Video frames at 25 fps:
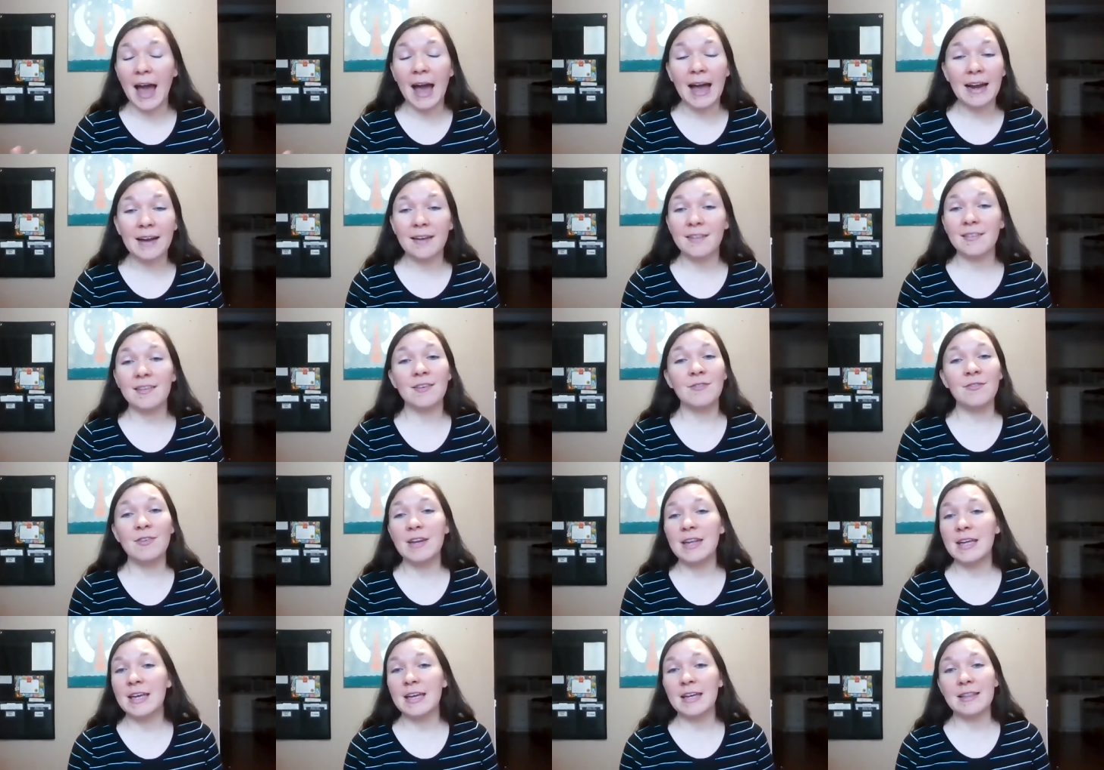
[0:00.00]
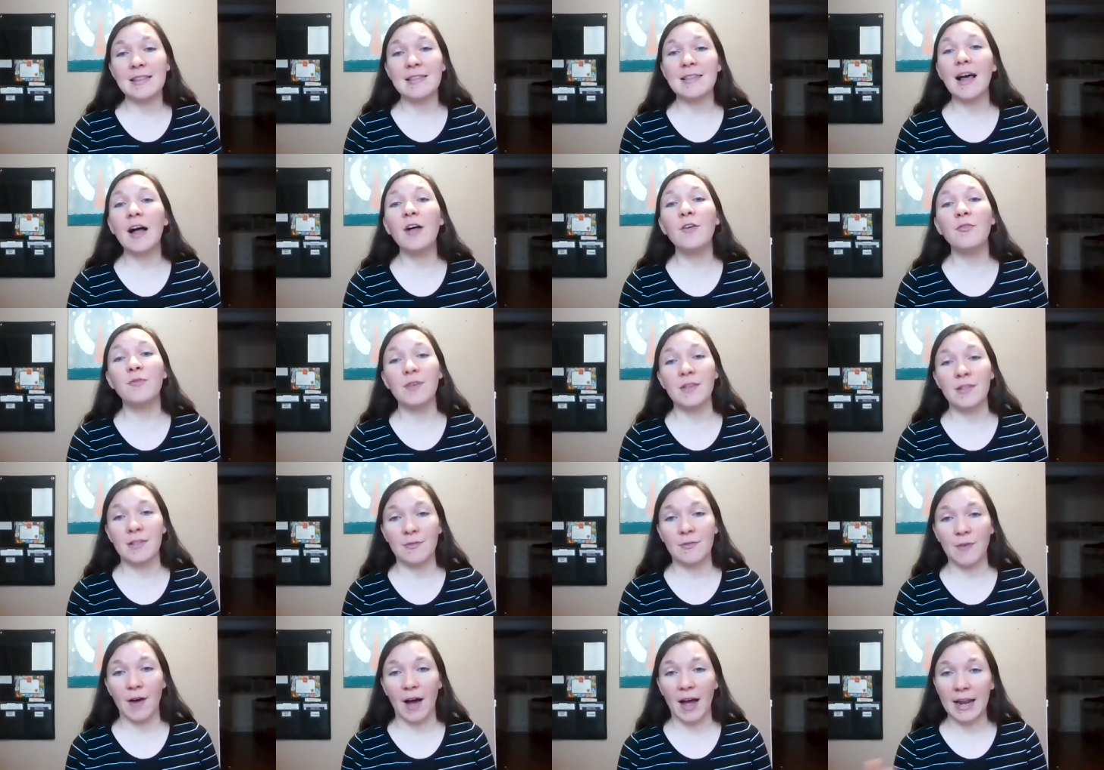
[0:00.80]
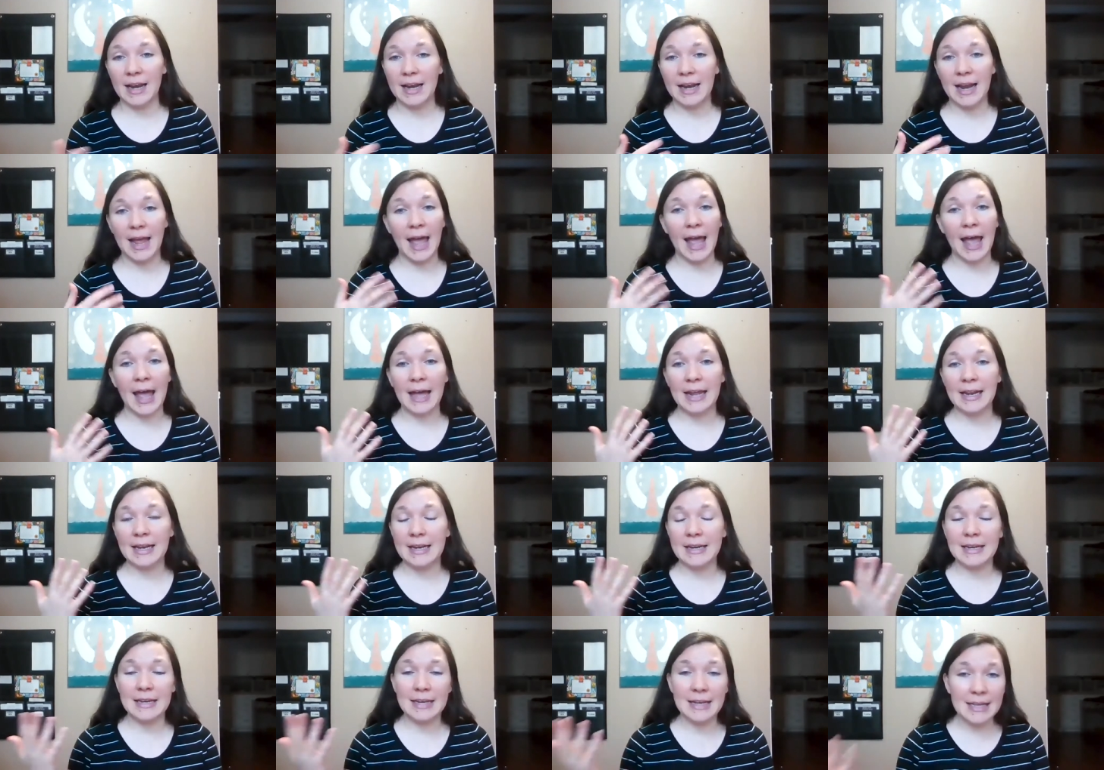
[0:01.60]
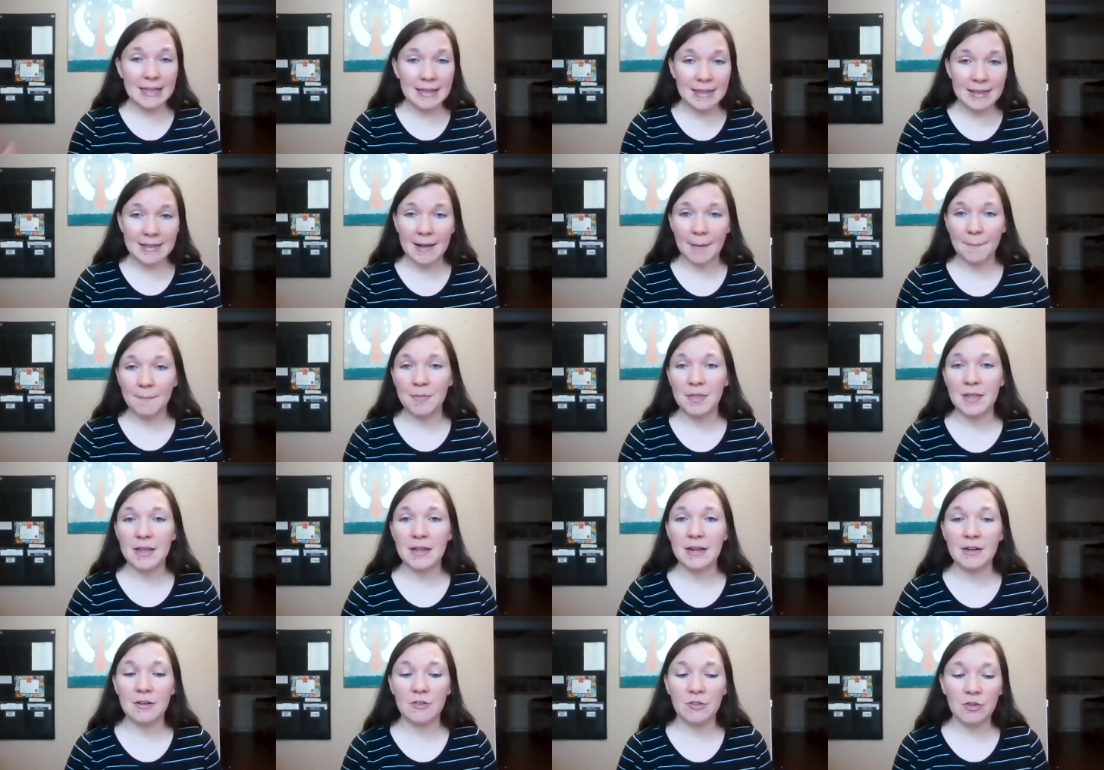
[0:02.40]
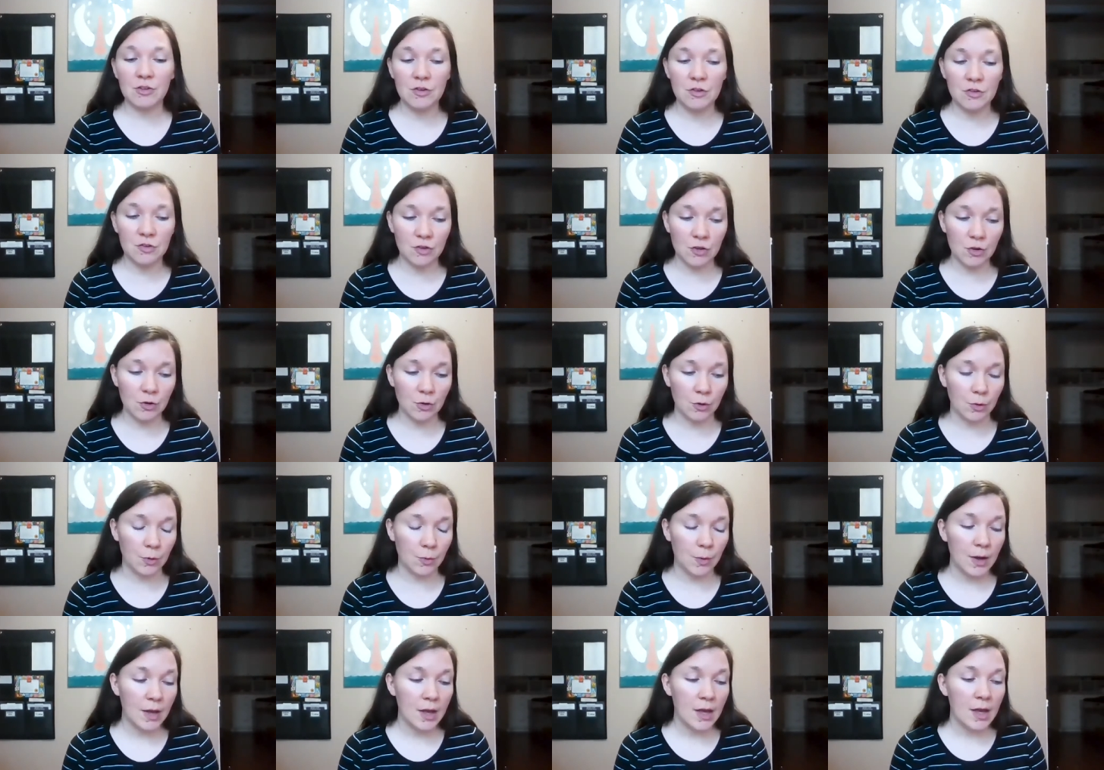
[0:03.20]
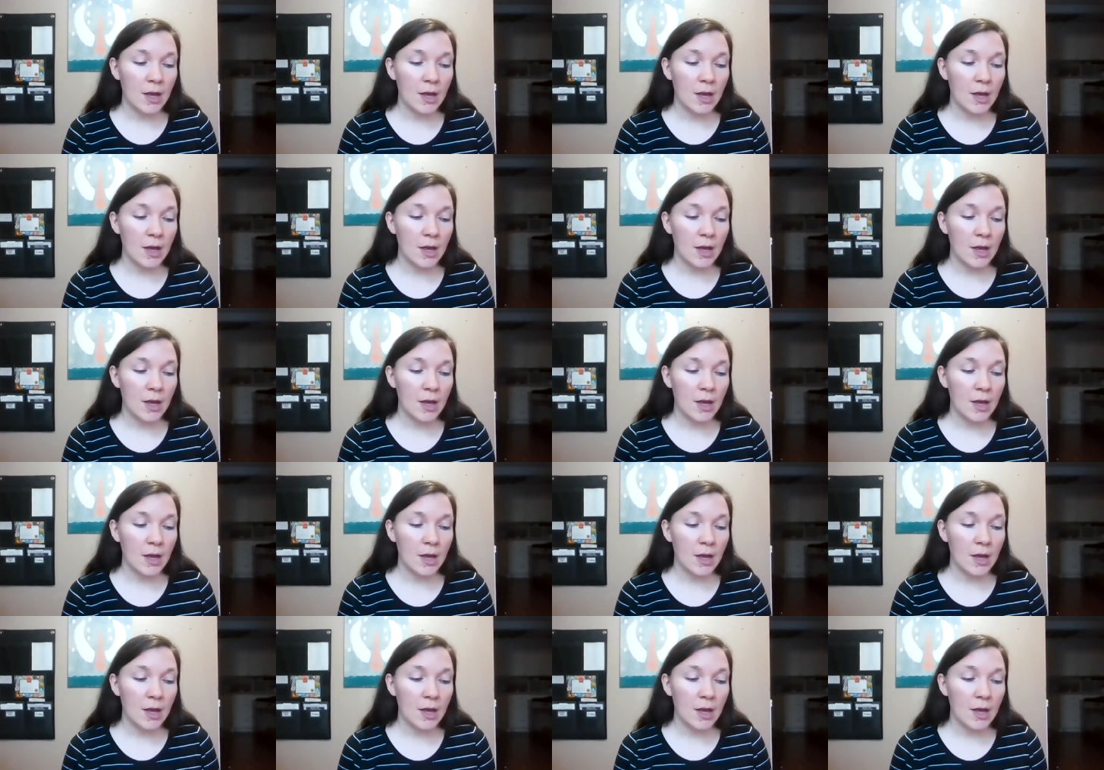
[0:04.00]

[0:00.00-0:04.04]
activity itself is fun and it's something to do.